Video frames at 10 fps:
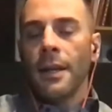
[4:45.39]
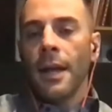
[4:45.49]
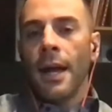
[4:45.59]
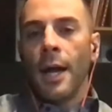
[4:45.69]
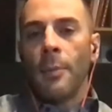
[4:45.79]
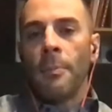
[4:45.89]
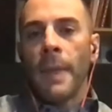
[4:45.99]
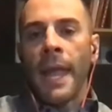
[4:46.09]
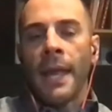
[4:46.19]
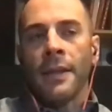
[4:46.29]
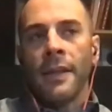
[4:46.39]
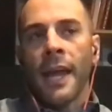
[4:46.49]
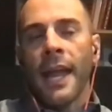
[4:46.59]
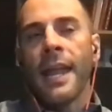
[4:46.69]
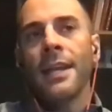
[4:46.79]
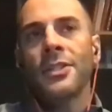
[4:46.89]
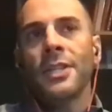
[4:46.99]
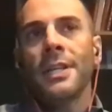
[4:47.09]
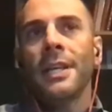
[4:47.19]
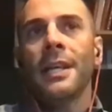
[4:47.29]
Um, and that
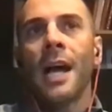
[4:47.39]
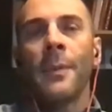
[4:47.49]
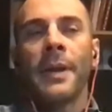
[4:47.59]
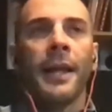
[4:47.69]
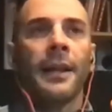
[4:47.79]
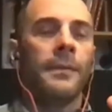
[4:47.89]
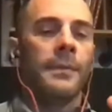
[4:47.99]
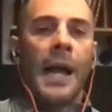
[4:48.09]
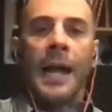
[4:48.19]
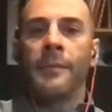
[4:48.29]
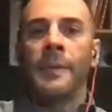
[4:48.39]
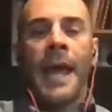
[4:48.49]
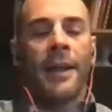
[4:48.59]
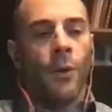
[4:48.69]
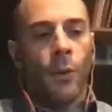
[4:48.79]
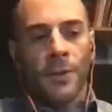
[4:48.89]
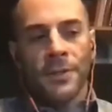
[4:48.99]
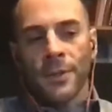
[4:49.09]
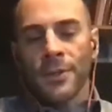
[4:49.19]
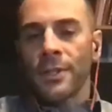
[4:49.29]
AEGD, I mean, I, I had an oral
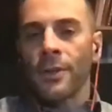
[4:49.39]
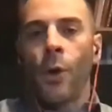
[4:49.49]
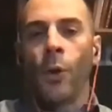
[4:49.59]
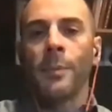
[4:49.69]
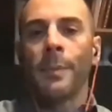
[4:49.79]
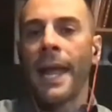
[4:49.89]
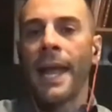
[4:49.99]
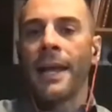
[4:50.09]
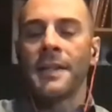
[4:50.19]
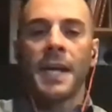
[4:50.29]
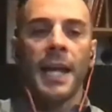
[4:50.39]
surgeon holding my hands.